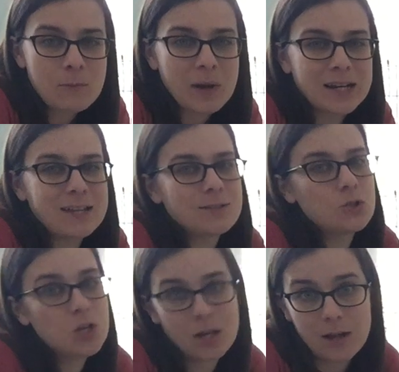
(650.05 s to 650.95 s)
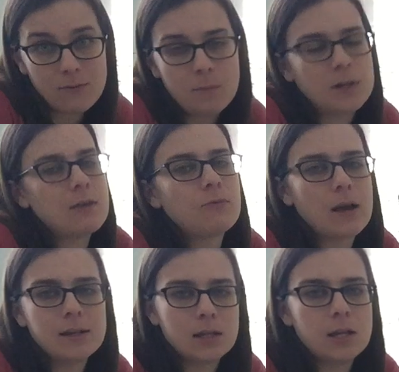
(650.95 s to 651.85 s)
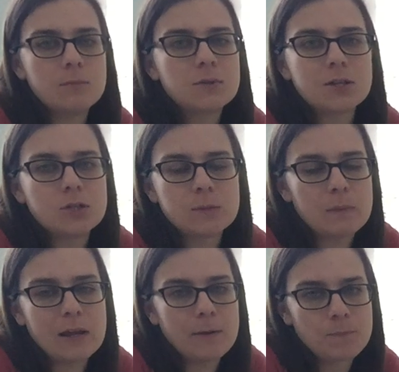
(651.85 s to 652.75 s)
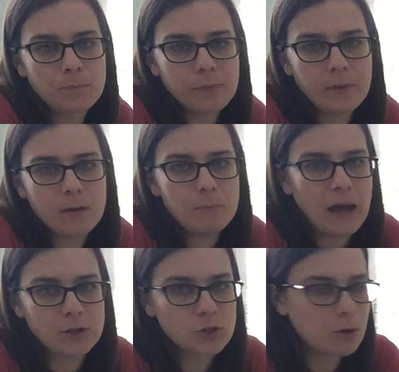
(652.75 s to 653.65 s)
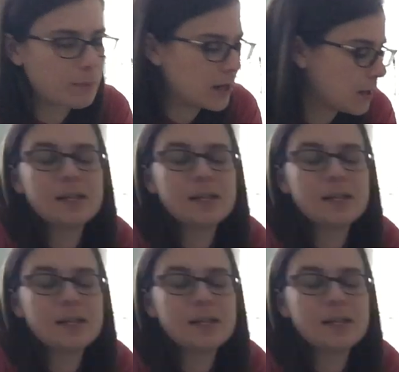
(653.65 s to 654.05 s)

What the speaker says: bunny so she could have a bunny friend and Nibs could just be bachelor bunny.